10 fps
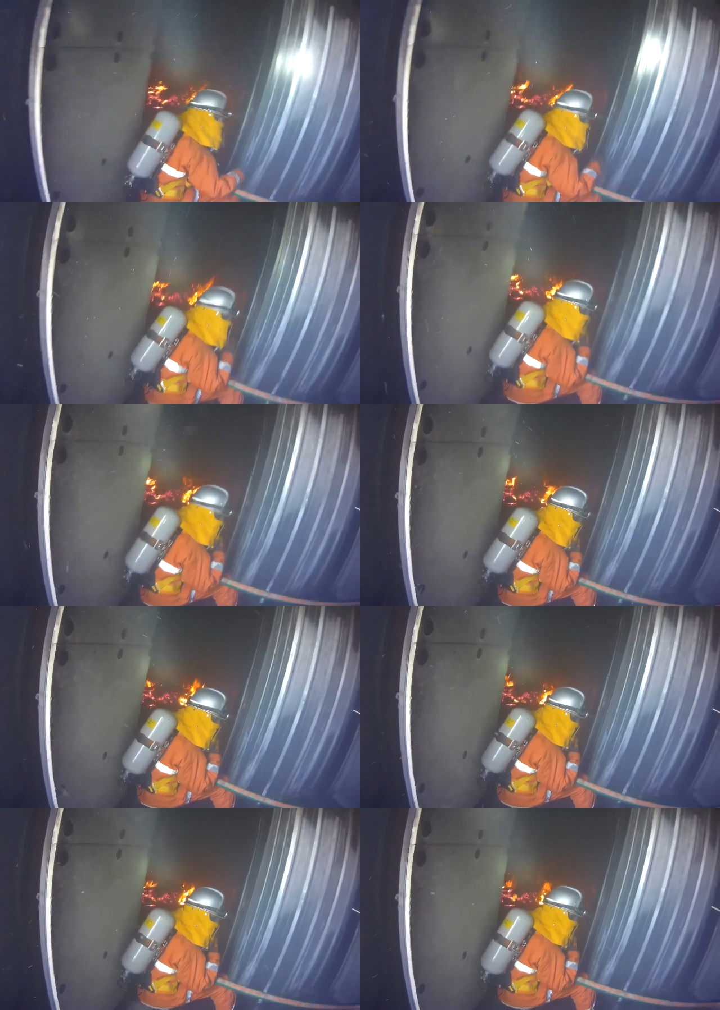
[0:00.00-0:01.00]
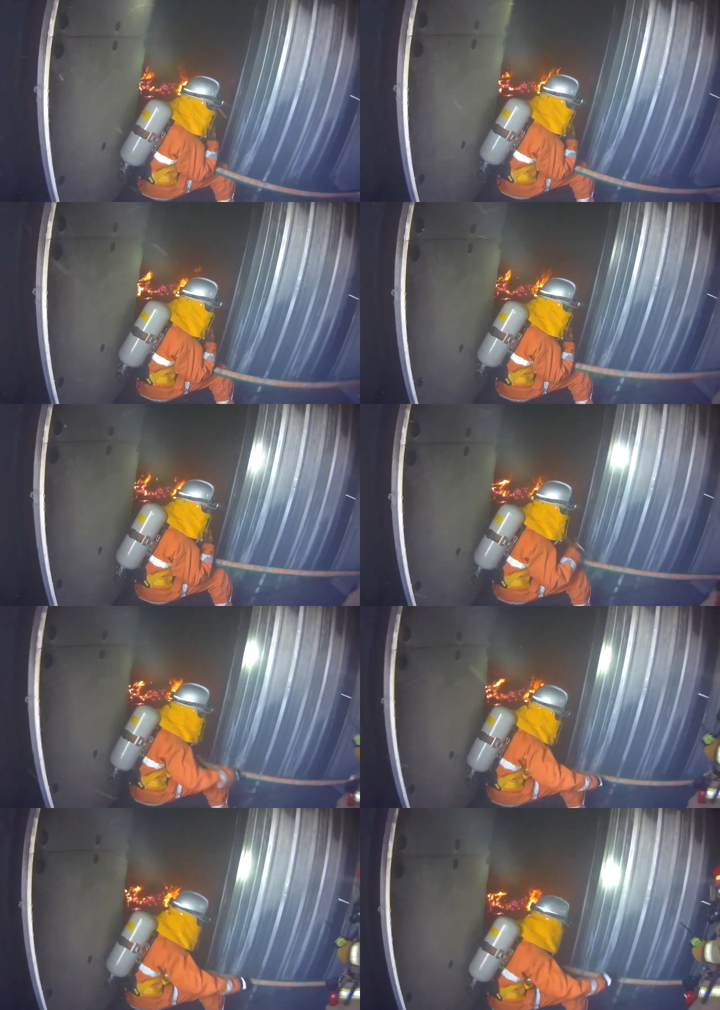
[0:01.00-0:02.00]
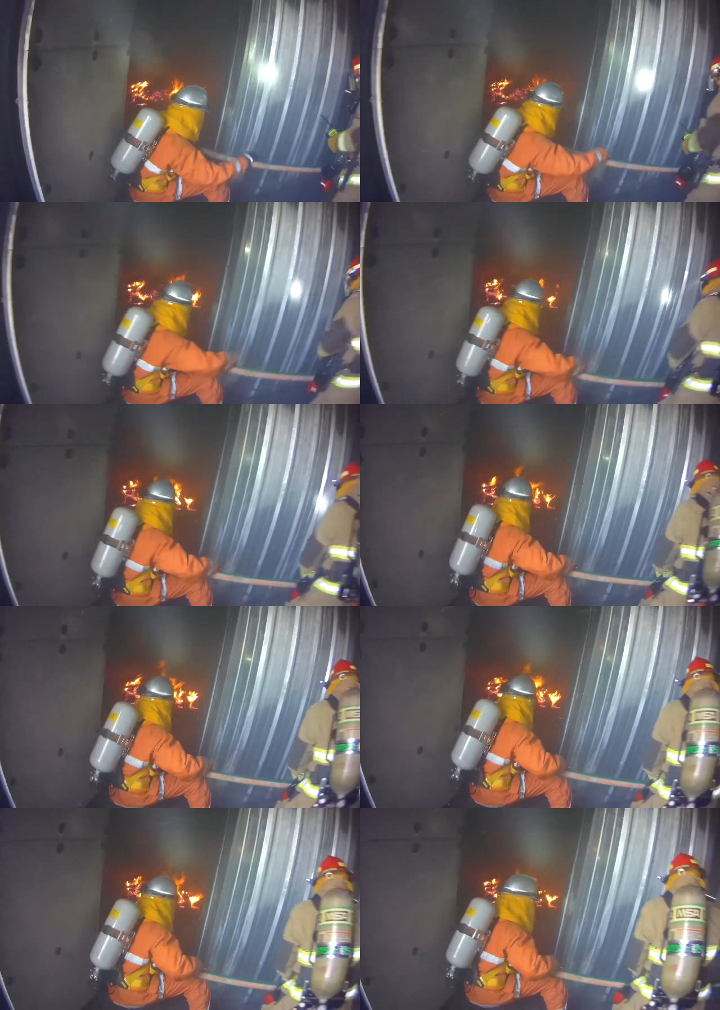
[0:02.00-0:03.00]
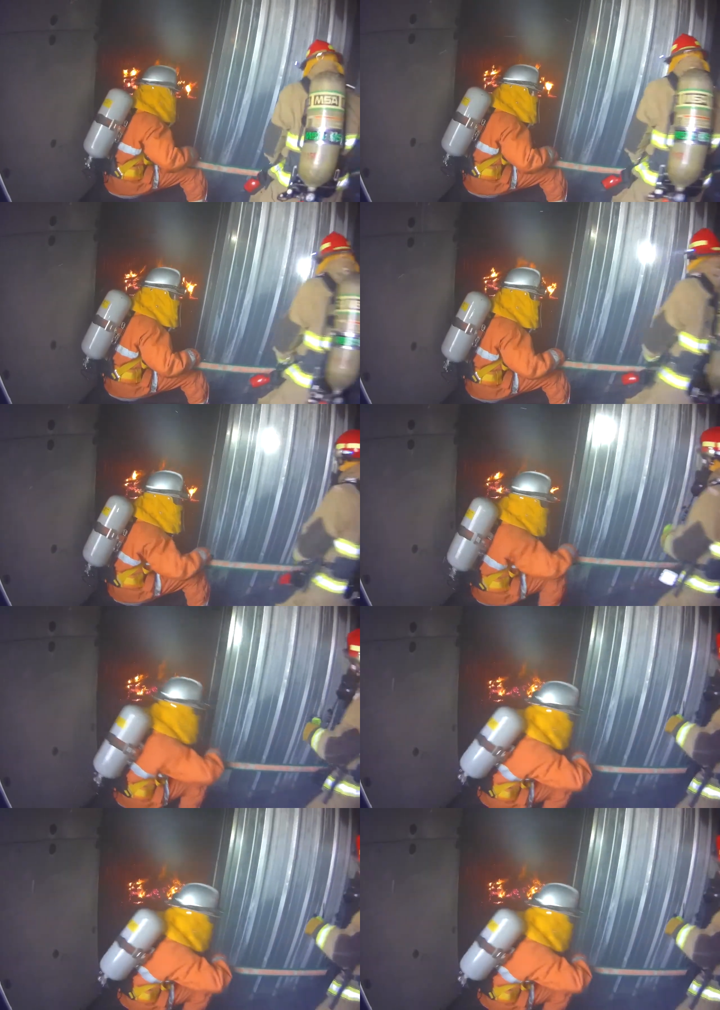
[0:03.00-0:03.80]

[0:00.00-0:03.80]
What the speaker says: [unreadable: no face in view]